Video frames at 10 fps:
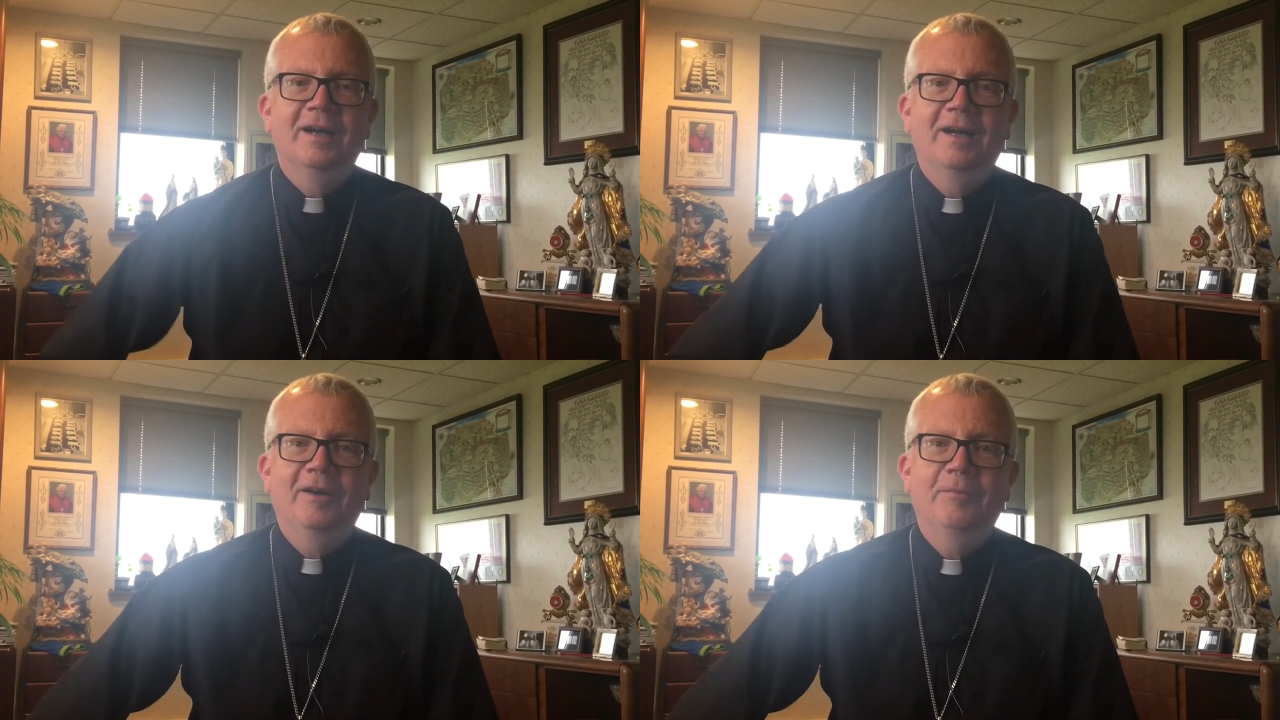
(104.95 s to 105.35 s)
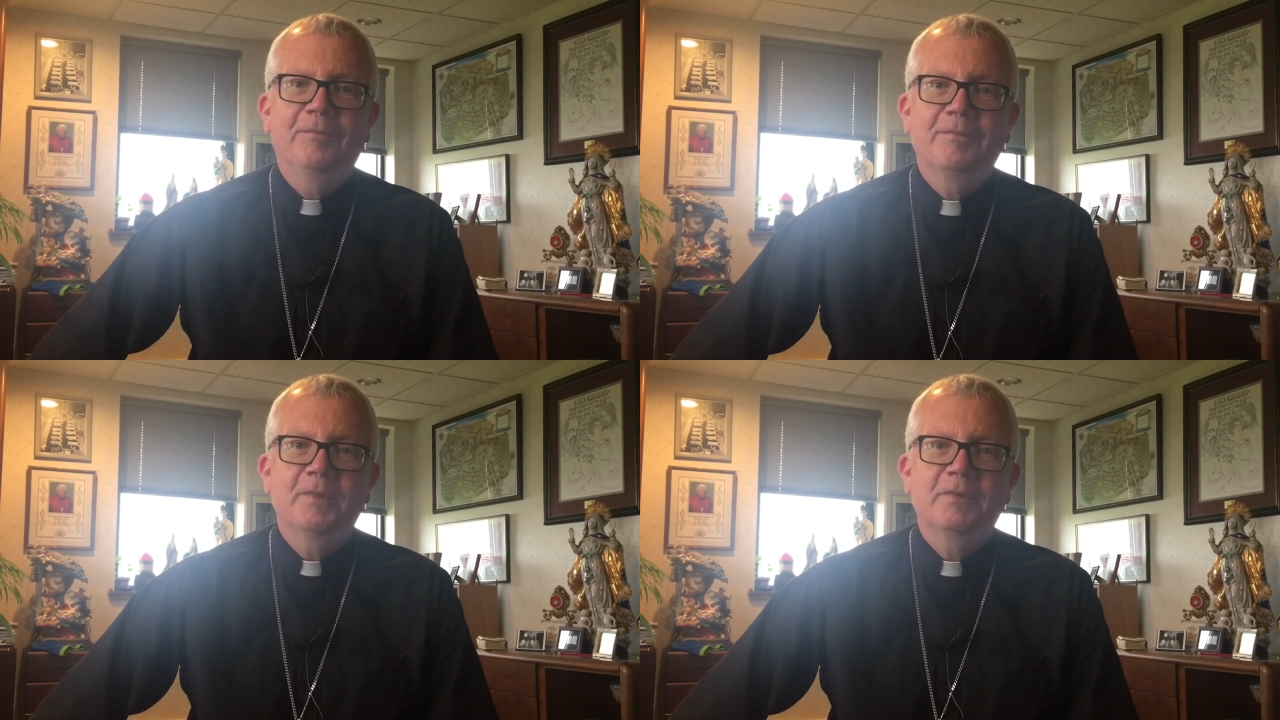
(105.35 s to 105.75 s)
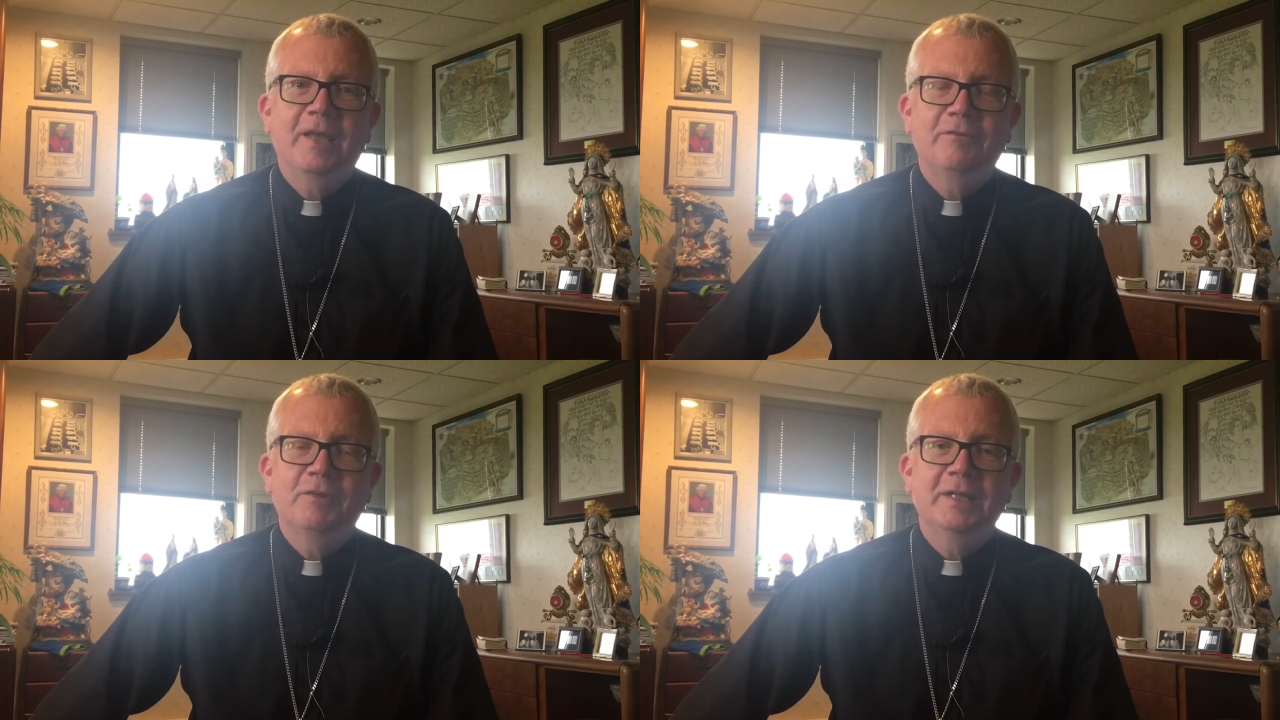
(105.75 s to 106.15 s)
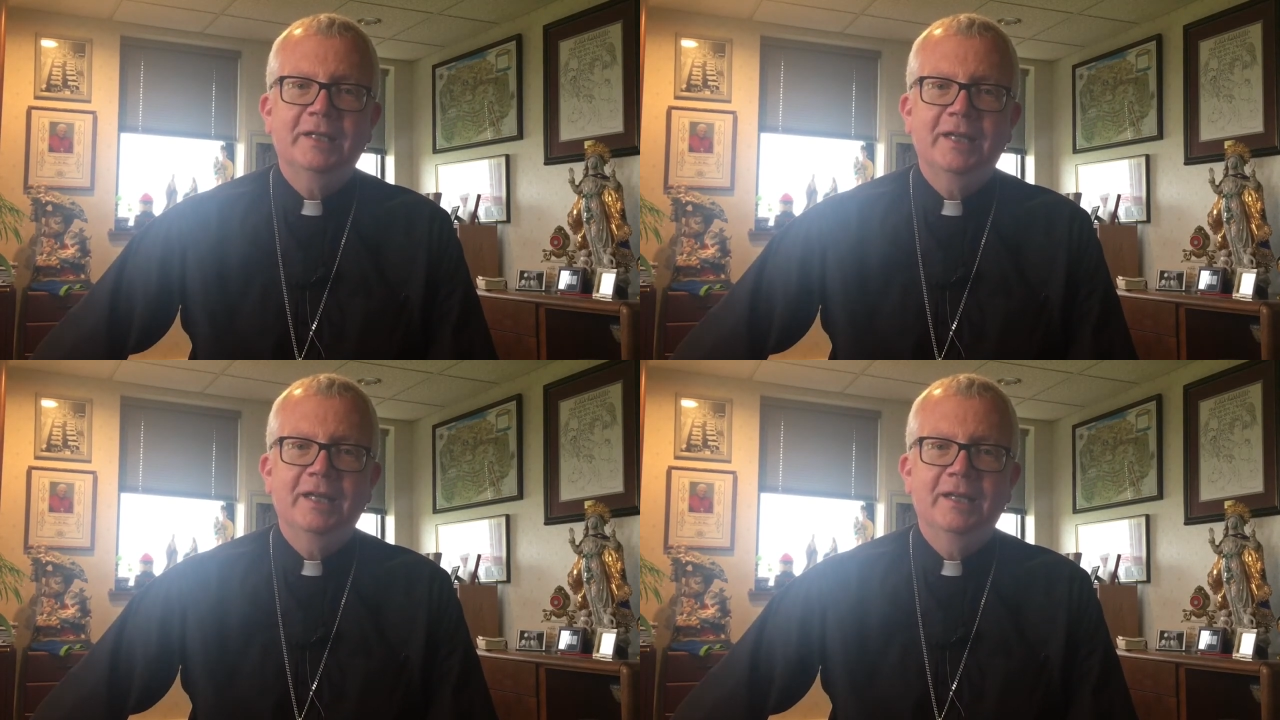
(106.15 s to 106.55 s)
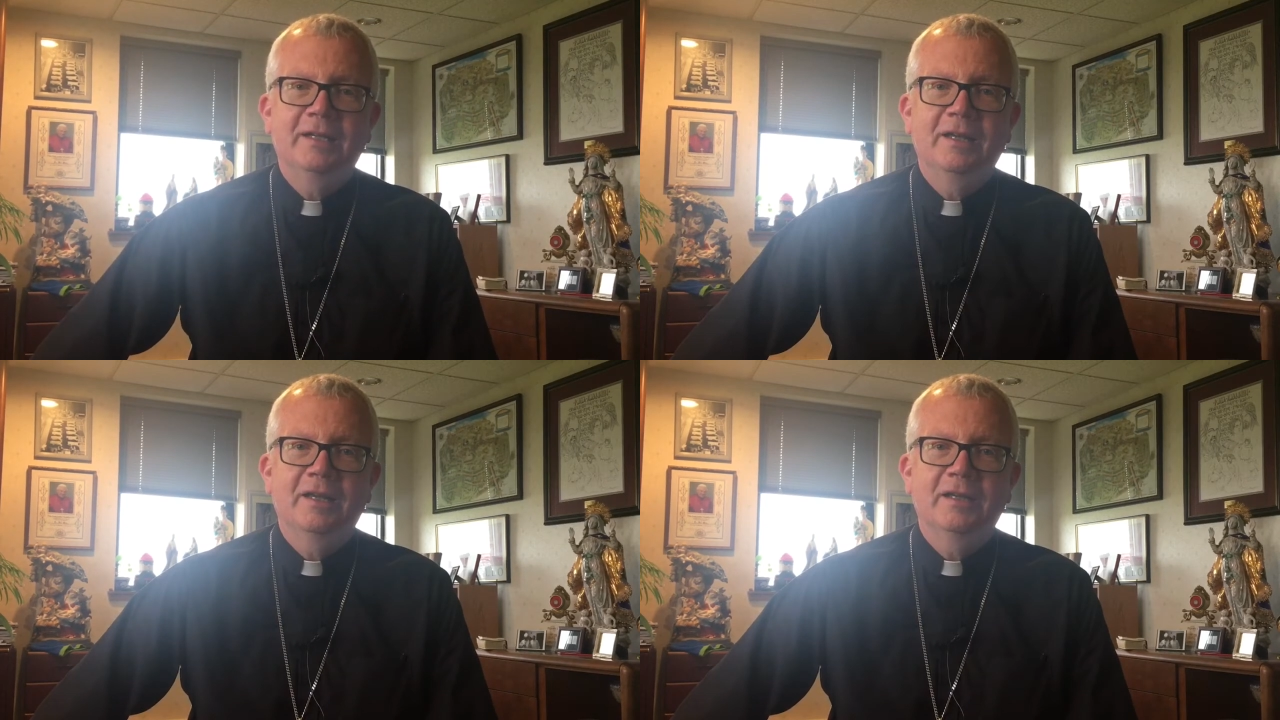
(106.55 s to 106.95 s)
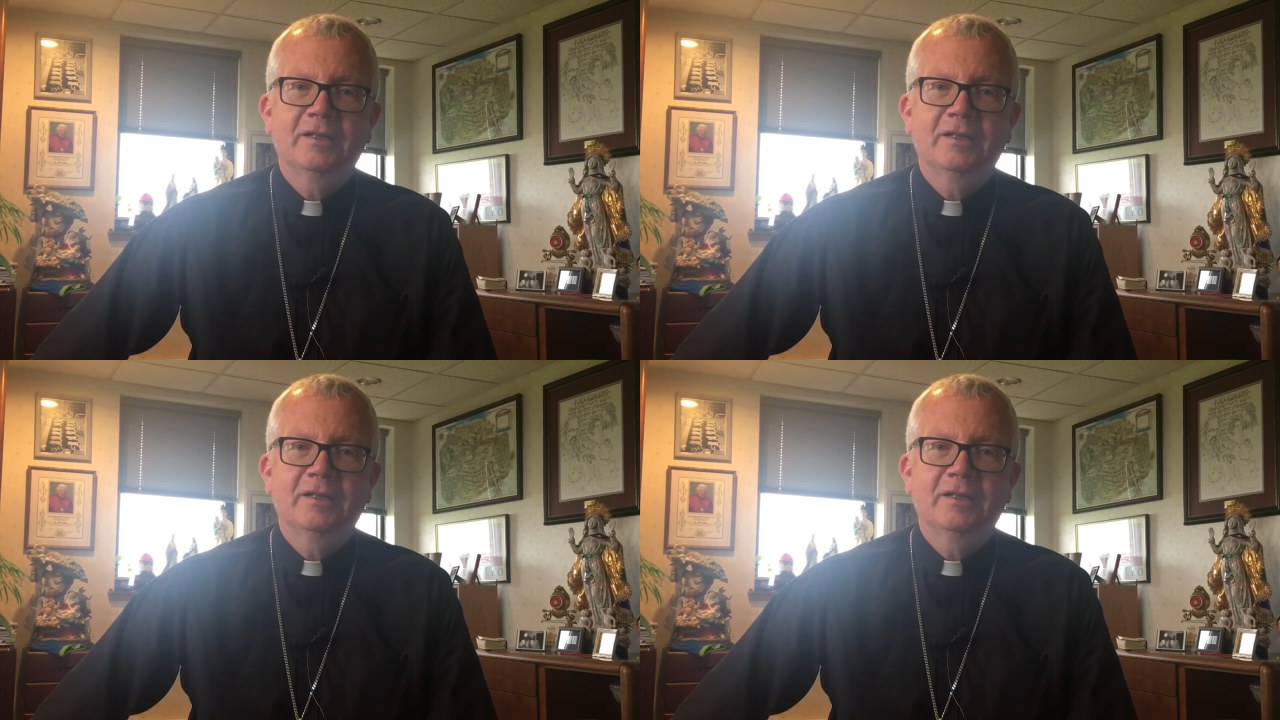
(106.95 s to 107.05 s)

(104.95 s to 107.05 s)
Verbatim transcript: Um, that vindicated